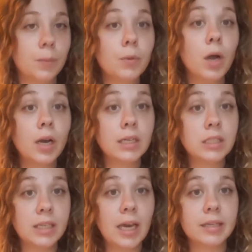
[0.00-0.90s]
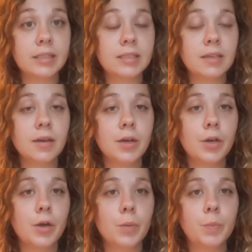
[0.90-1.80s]
product, yes,
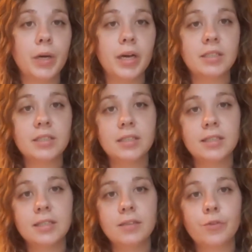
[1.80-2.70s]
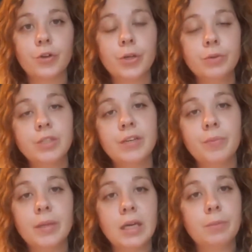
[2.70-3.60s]
but for you to
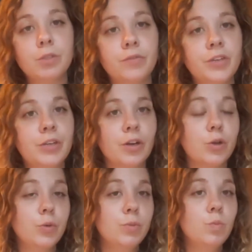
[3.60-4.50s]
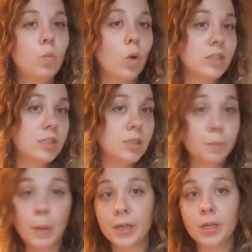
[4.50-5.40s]
even be able to figure out who wants to
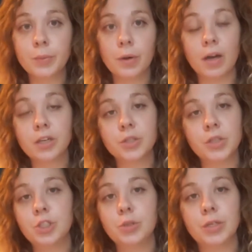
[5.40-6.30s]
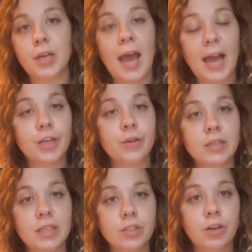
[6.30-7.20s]
buy your product so that you can
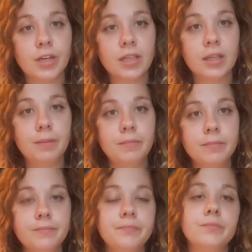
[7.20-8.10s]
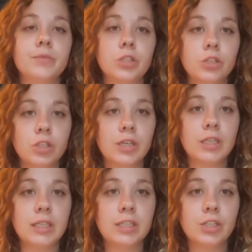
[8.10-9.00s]
accurately target them, you're going
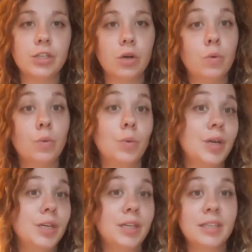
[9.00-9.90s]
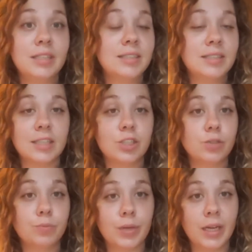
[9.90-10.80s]
to need to know what it is that
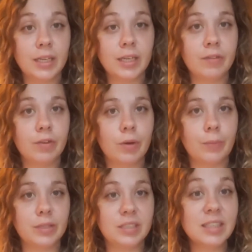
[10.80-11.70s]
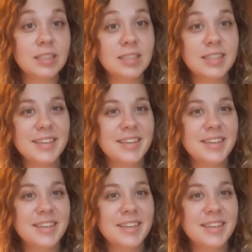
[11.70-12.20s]
your brand even represents